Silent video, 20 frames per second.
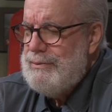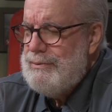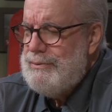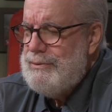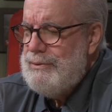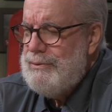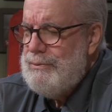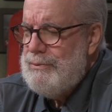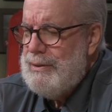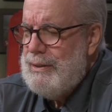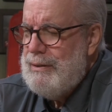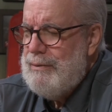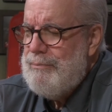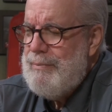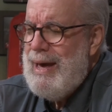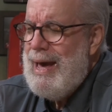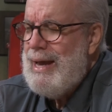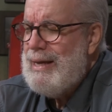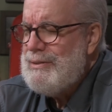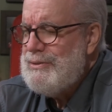to a
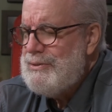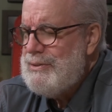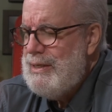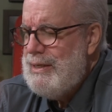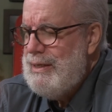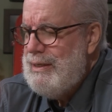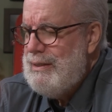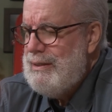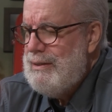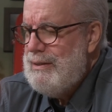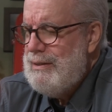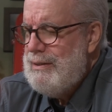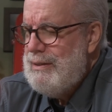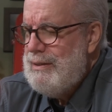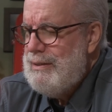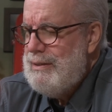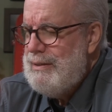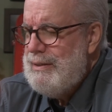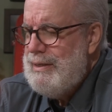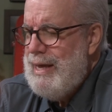magazine,
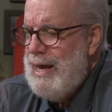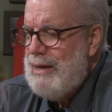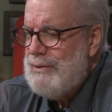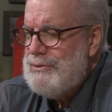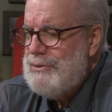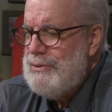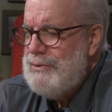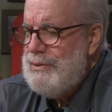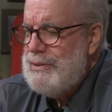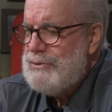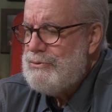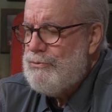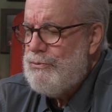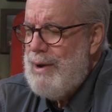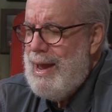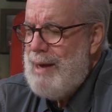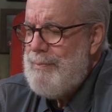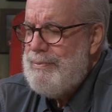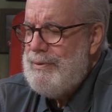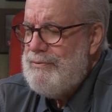now to this
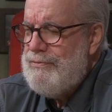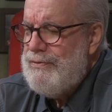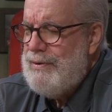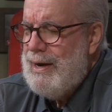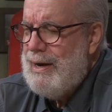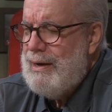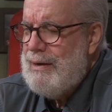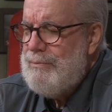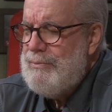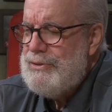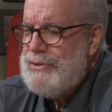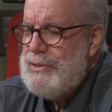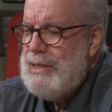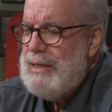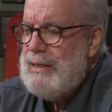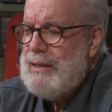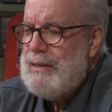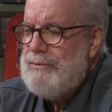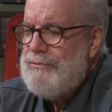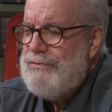rapid fire,
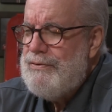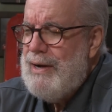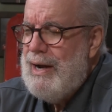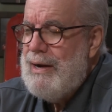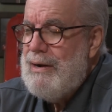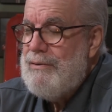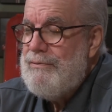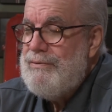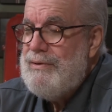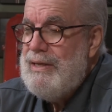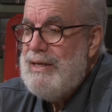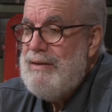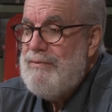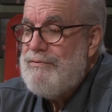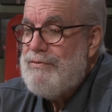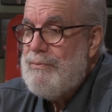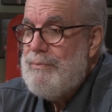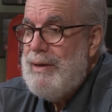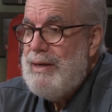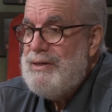machine gun fire of
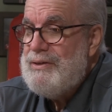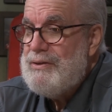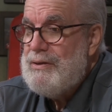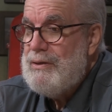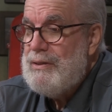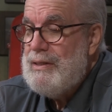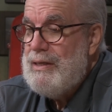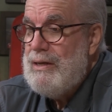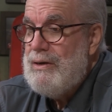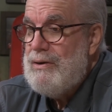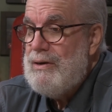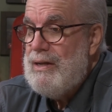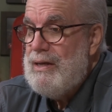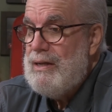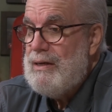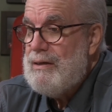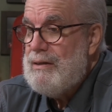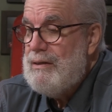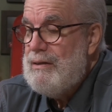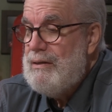information on the
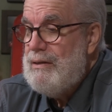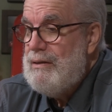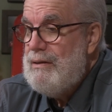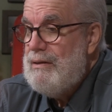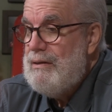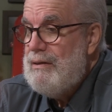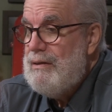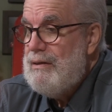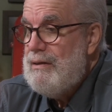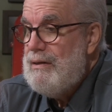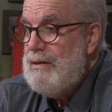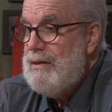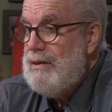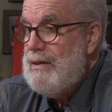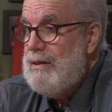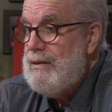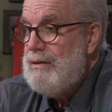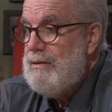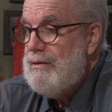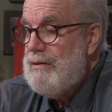internet.
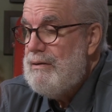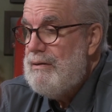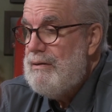And